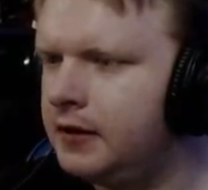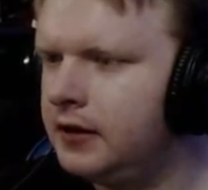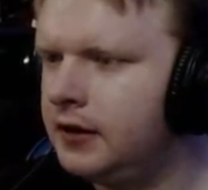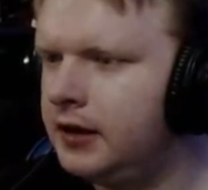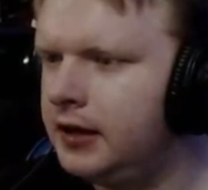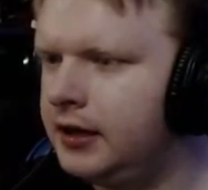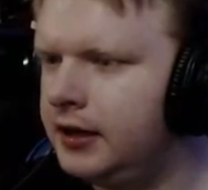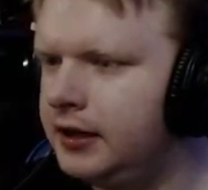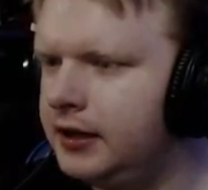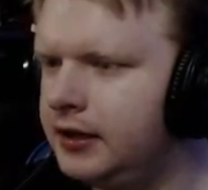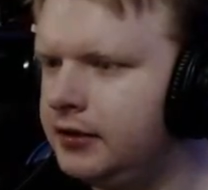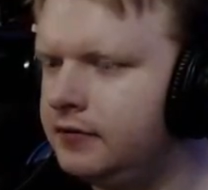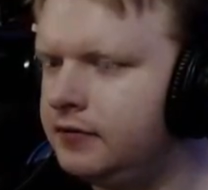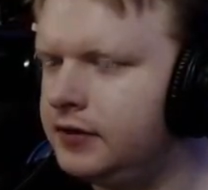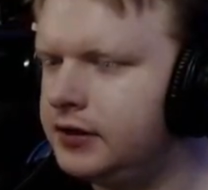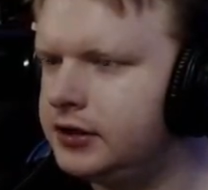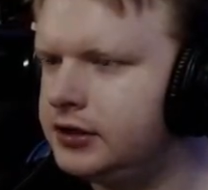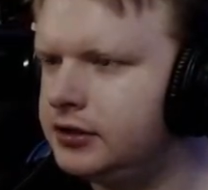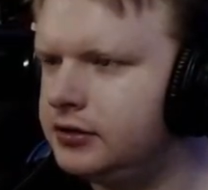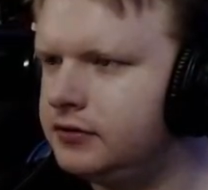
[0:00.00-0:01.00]
In the
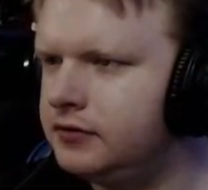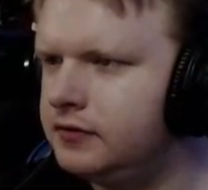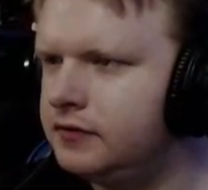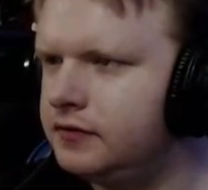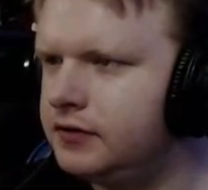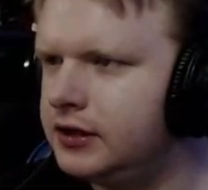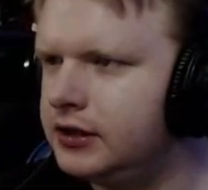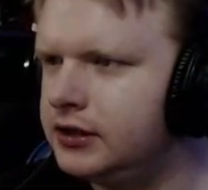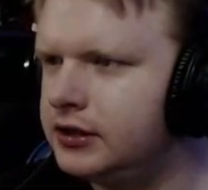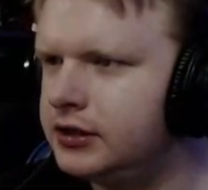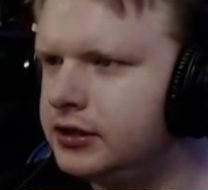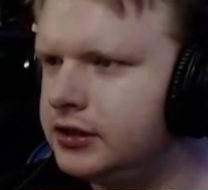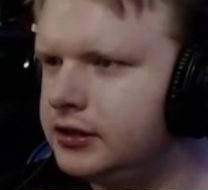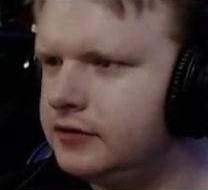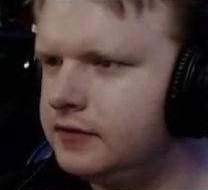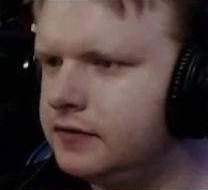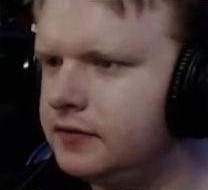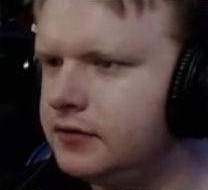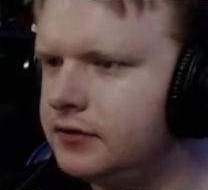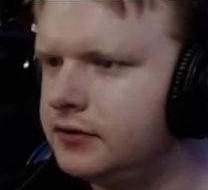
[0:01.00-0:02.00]
original
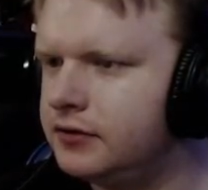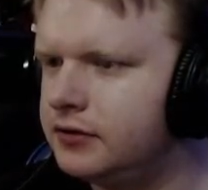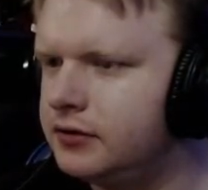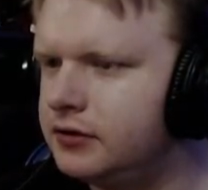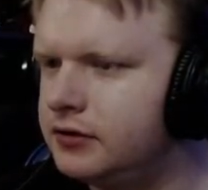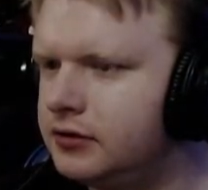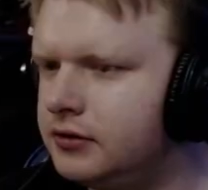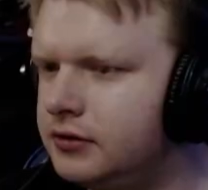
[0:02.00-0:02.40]
version of